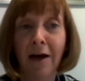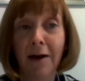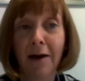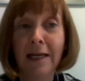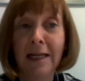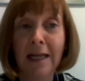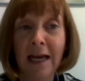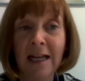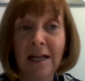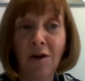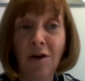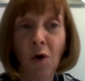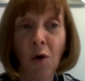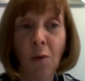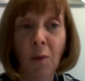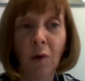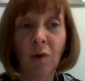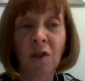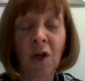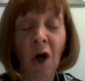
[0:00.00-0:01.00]
in
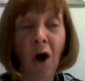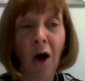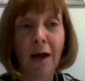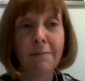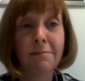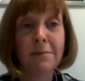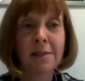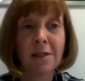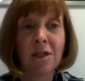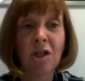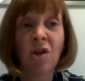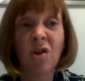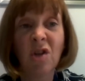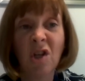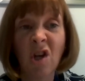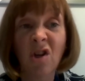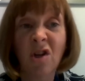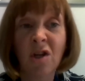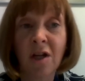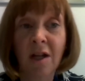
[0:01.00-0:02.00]
normal times, your
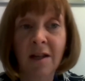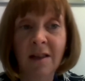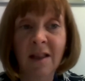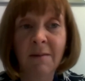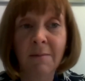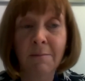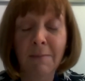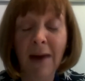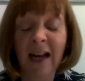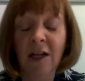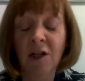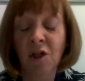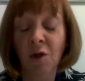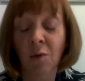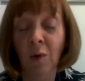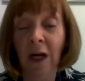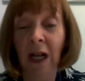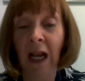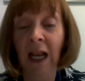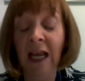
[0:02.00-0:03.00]
manager
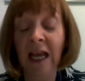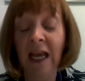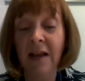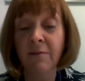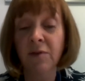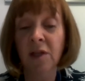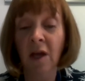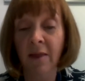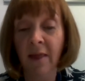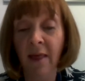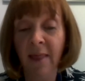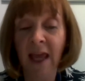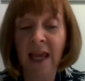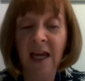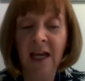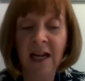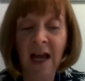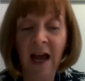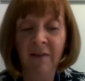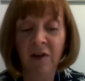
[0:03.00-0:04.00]
would leave so that they
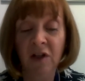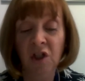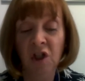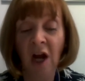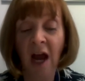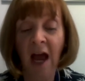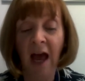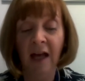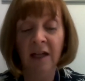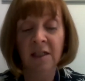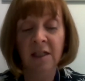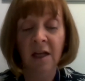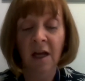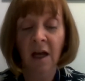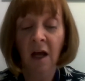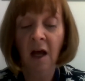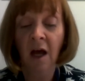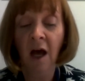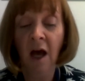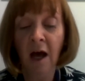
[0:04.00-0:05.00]
could have a chat.
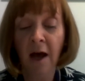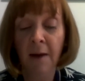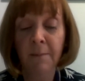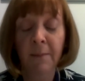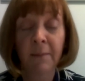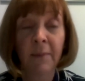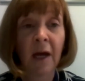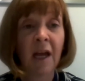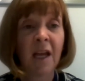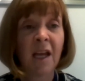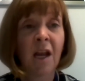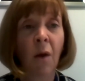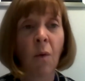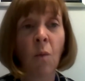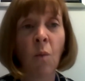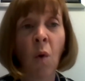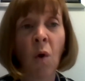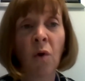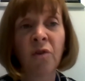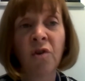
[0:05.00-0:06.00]
You know,
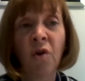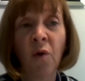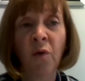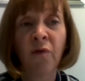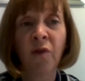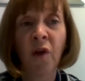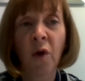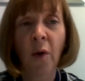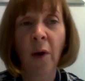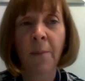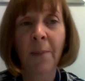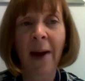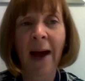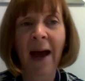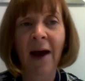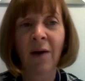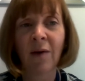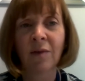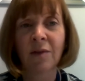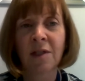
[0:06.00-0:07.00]
what's your view
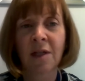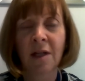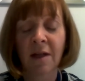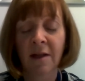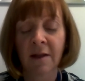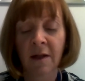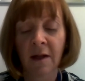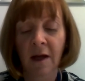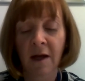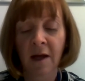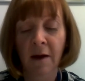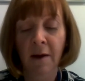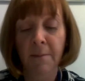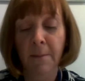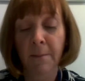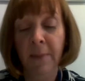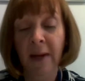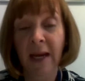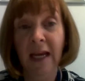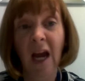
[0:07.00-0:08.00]
about
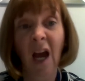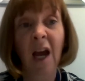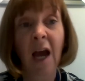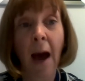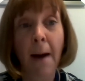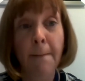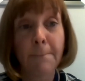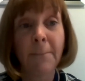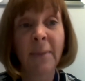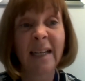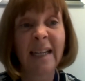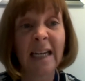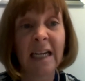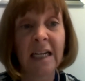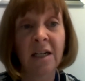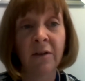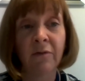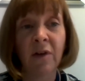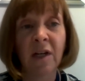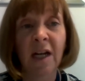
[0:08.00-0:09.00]
being
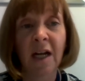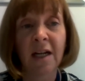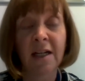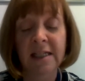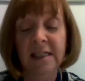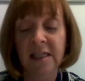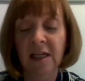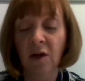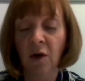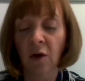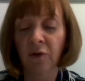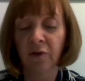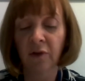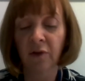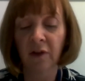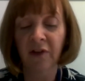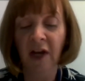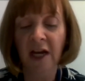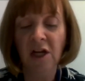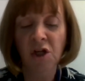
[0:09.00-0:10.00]
accompanied at redundancy
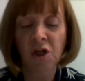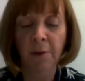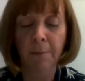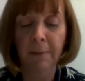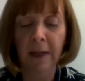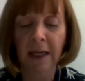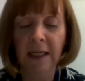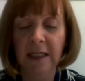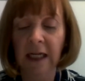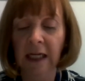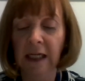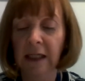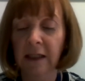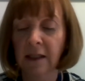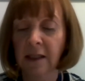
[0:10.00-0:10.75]
consultation meetings?